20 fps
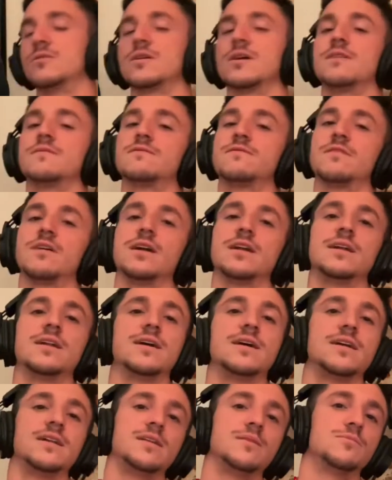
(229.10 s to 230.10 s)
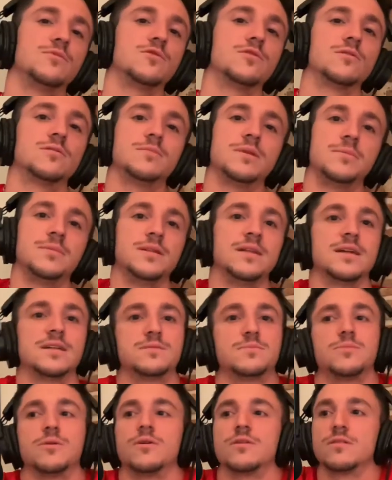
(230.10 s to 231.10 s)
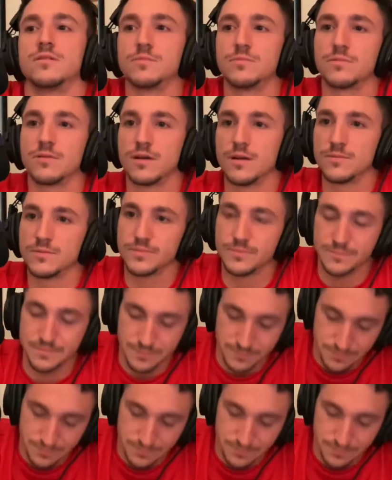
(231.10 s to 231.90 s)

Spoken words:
on Friday night anymore. Maybe that's part of the problem.